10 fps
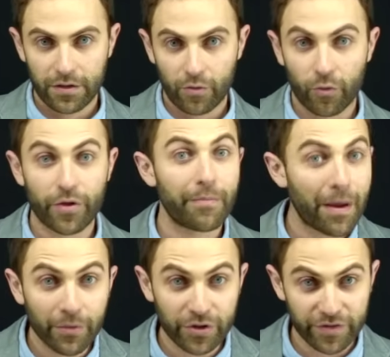or the
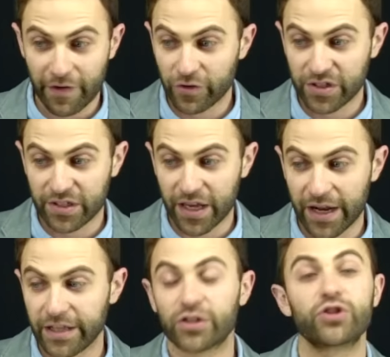members of every
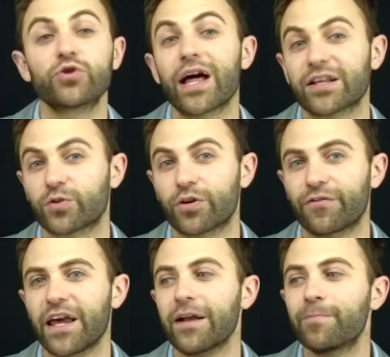society to do that sort of
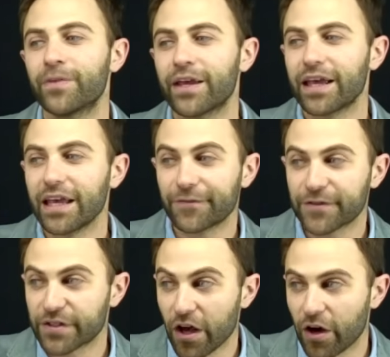thing? If
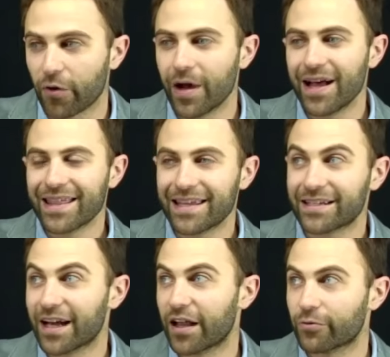so, then
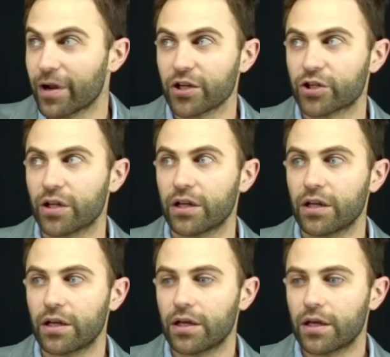toleration
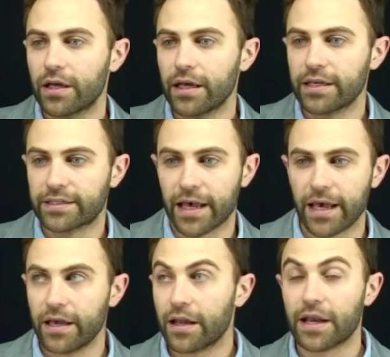is
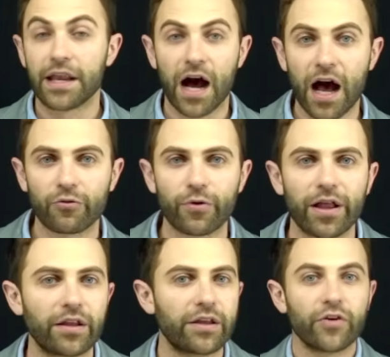a non
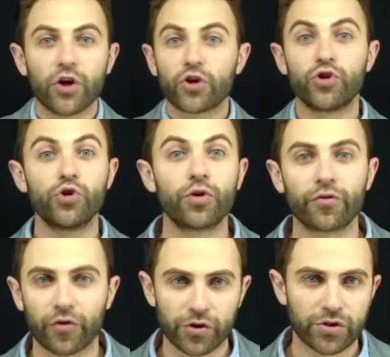relative,
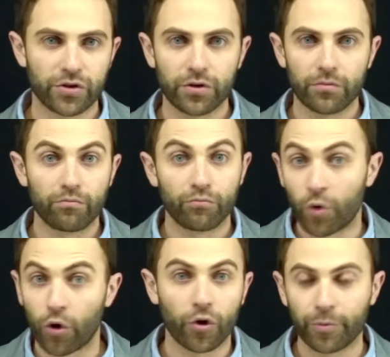universal
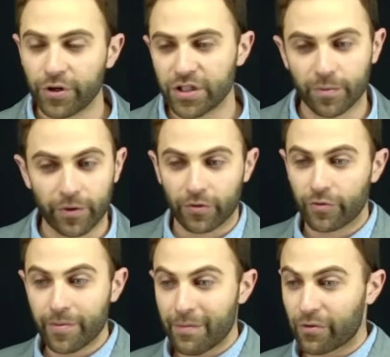moral principle.
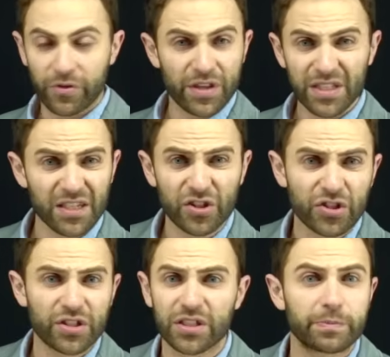Remember, this is
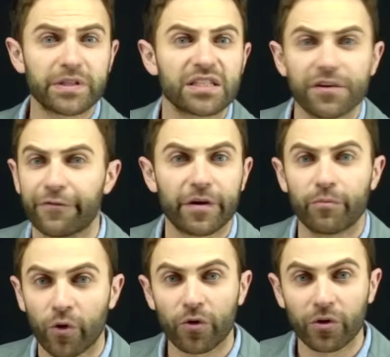just a specific
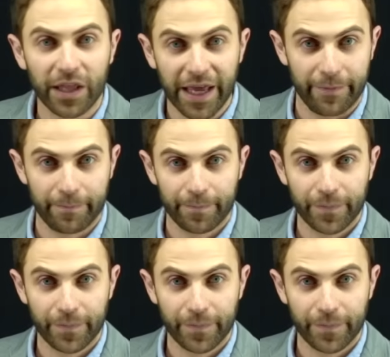moral claim.